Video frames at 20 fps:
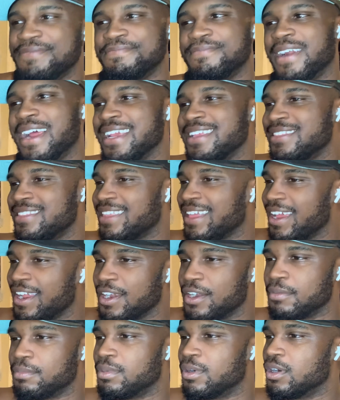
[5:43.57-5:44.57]
Right
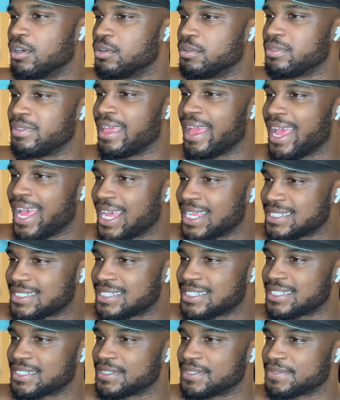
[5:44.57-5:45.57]
there, bro. That
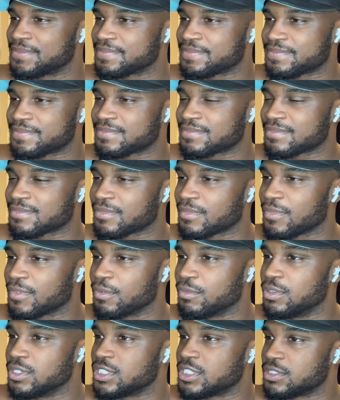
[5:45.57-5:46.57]

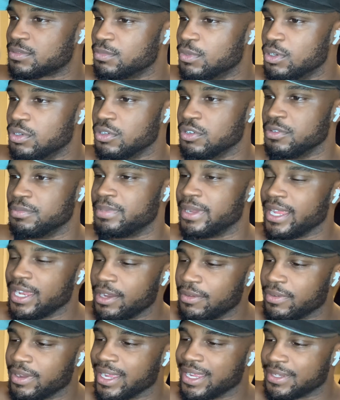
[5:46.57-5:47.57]
was smooth. But
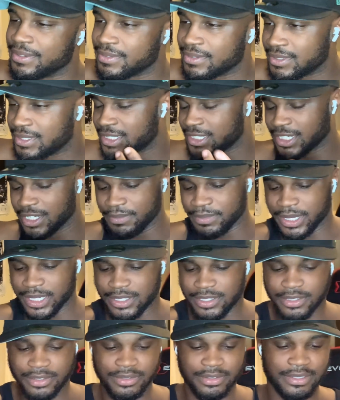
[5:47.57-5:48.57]
anyway, let's get back
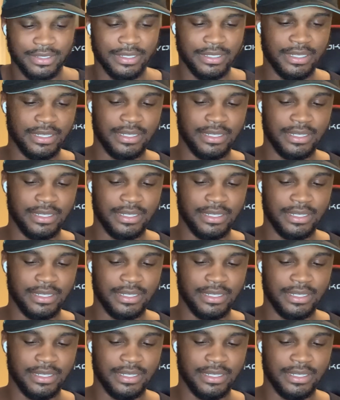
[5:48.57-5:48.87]
to it.